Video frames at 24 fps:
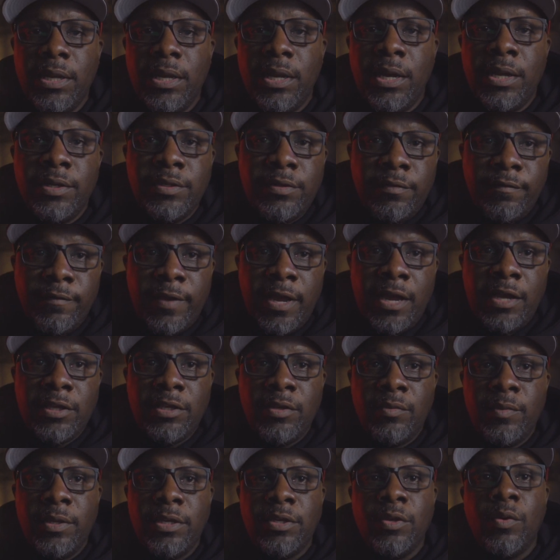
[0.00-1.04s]

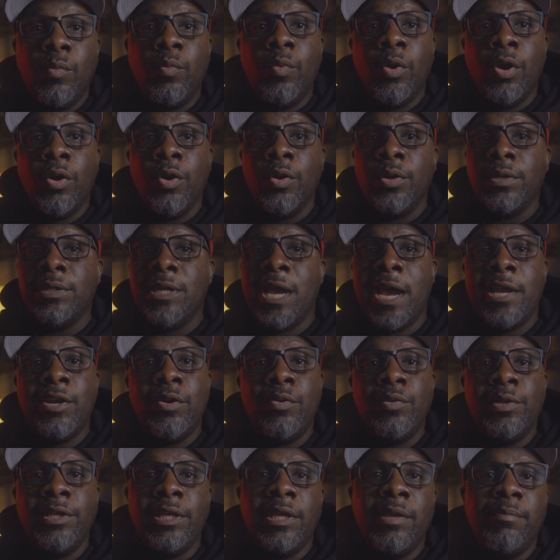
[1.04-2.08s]
Undervaluing your work not
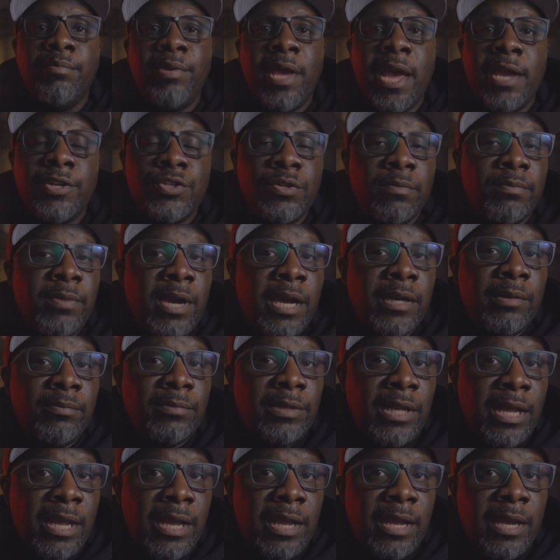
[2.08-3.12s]
only impacts your bottom
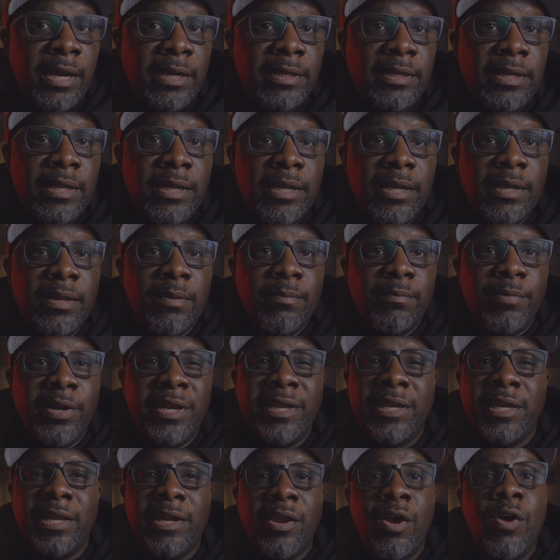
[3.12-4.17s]
line, but
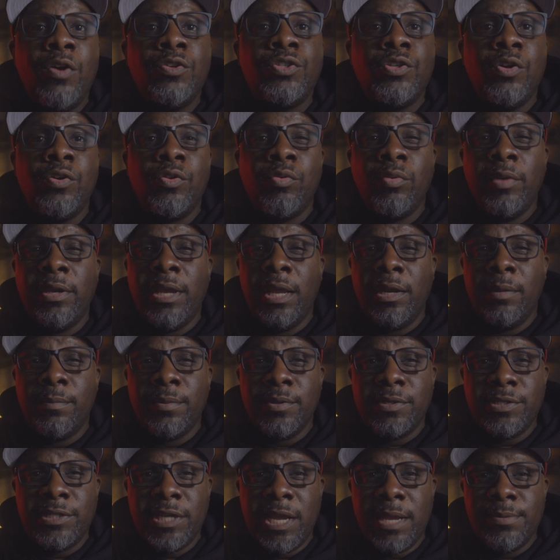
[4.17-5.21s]
it can also create a
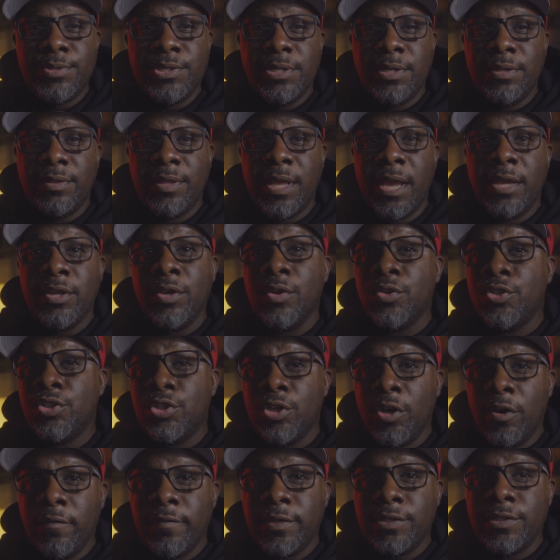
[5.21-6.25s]
perception that your
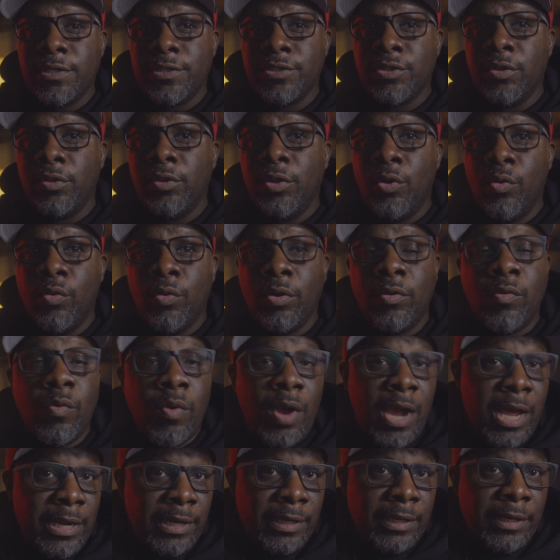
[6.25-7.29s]
services are lower
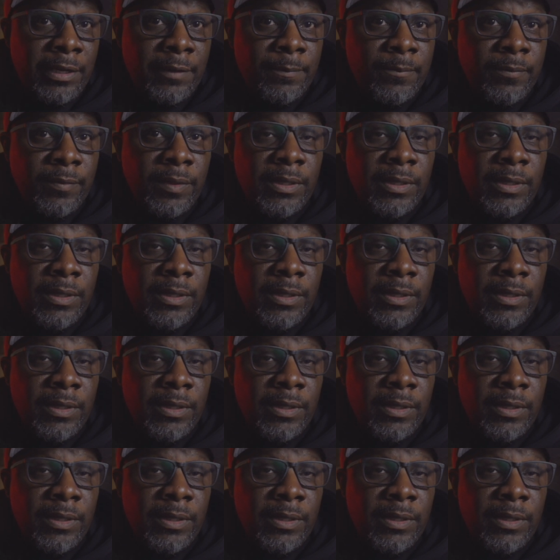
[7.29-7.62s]
quality.